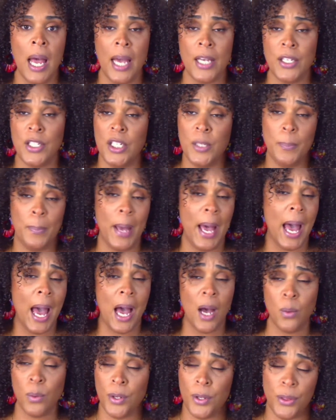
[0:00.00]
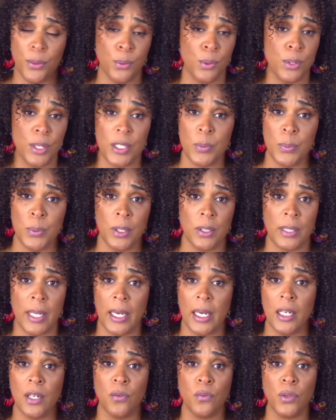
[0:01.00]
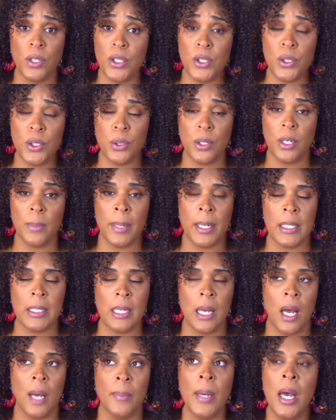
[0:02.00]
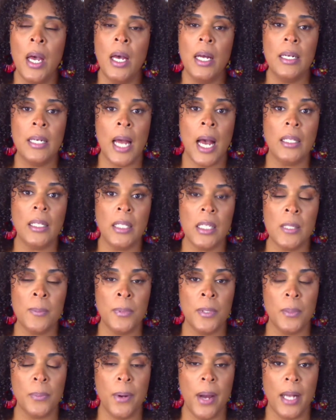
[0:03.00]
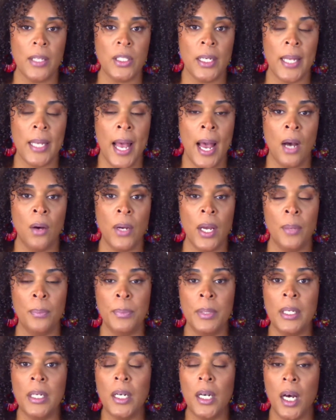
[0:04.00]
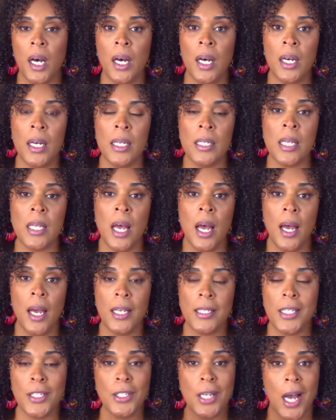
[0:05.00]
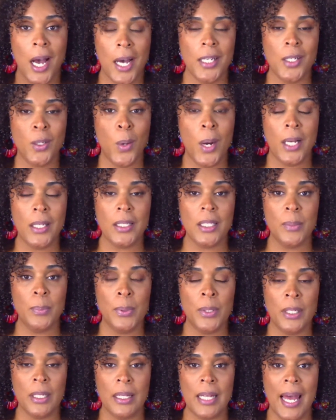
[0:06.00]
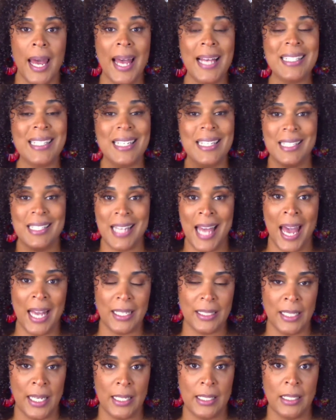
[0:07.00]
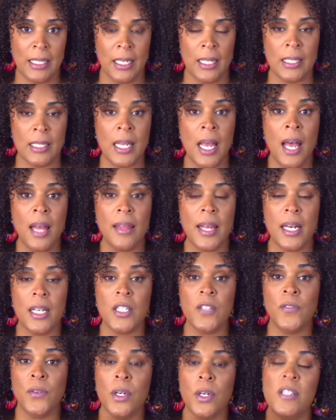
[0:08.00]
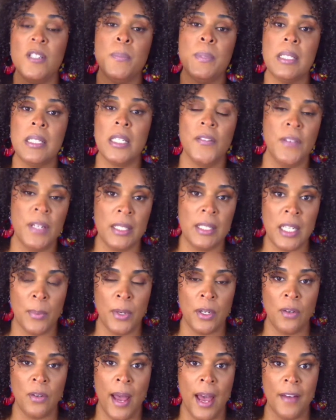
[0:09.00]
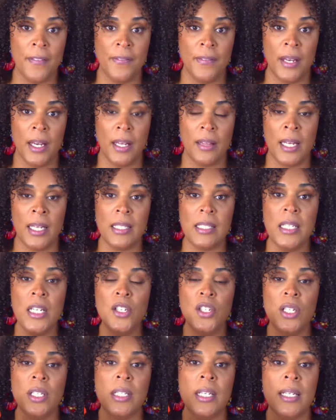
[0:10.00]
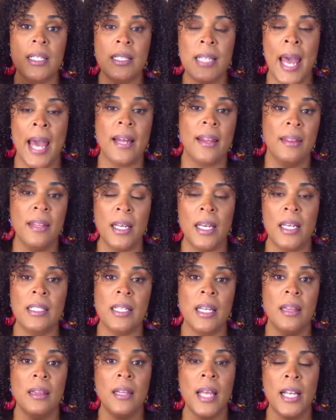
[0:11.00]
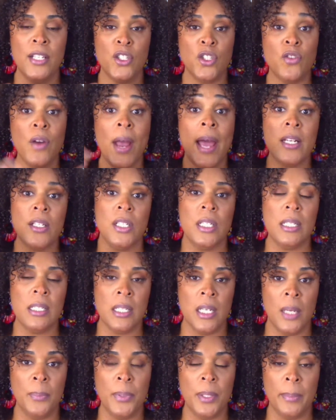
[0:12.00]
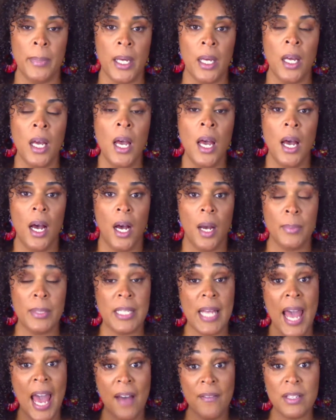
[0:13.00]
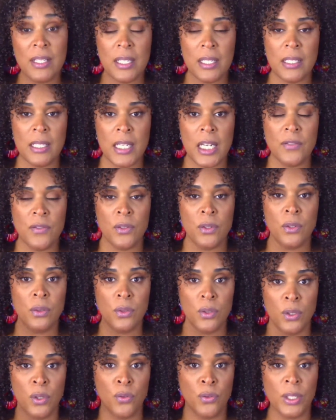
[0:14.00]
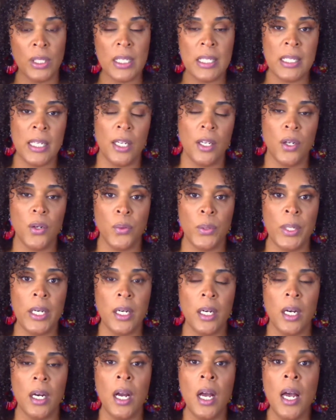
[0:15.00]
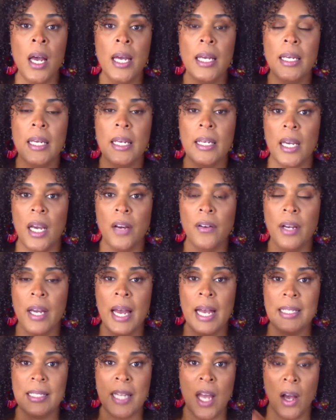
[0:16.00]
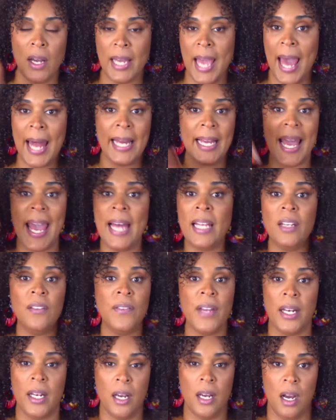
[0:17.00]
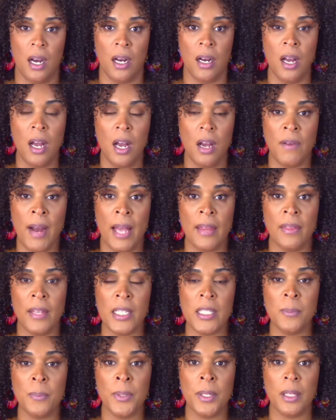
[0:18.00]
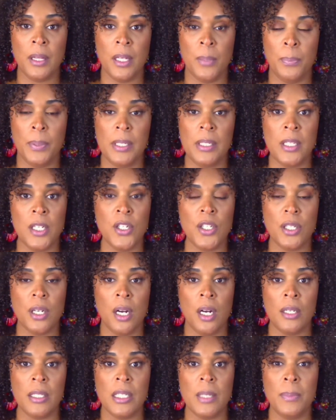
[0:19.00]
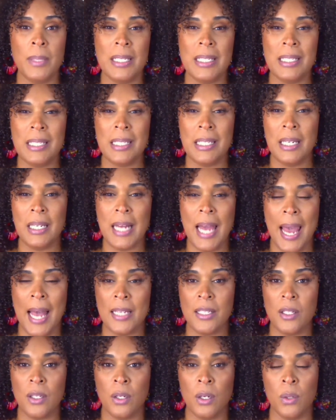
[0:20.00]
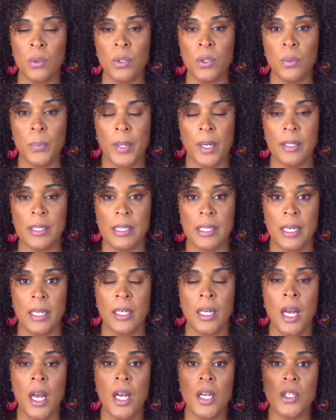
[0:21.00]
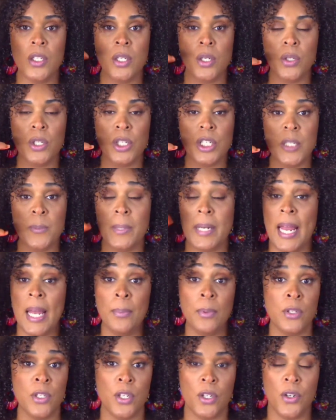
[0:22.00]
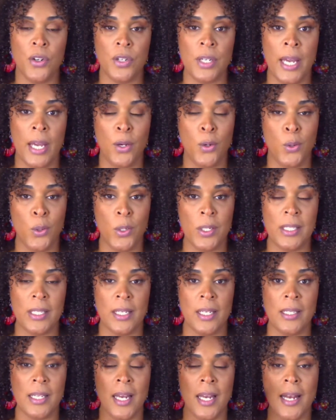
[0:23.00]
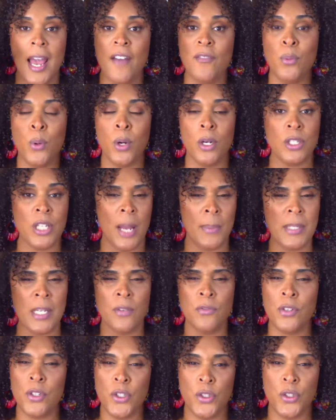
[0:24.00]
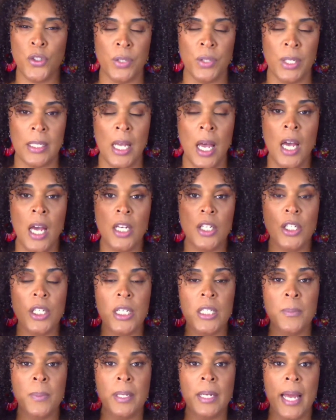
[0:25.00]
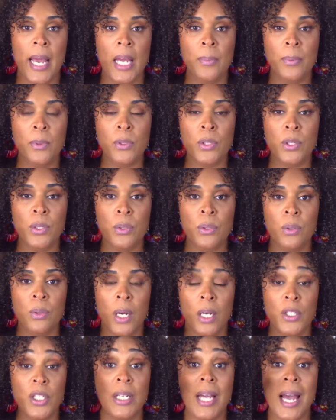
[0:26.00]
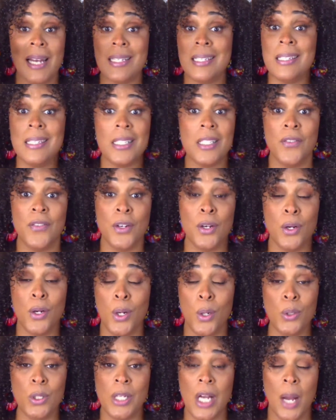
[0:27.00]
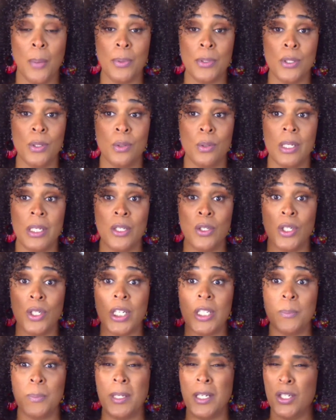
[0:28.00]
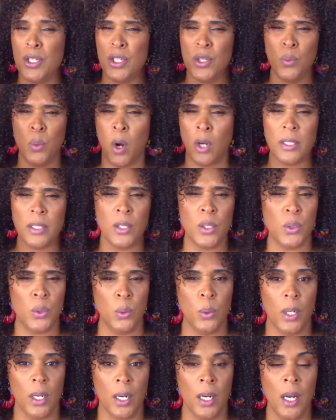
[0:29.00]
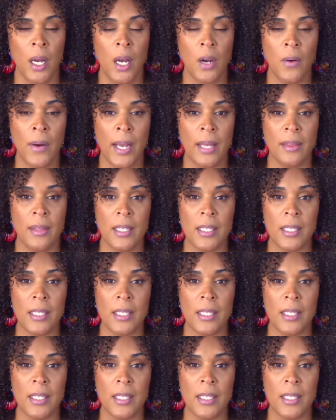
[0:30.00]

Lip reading: And she powered through this book, like in a really short amount of time, knocked this book project out. And because it's such a high quality book that has exact lessons, that is for a specific demographic, that teaches exact things and strategies to implement to have a successful, real estate career, Kiara has now elevated her, right? This book then positioned her to be seen as the go-to person. So she's been able to create courses and have workshops and retreats. She's been able to, she got a six-figure coaching opportunity just because she walked in the door, right?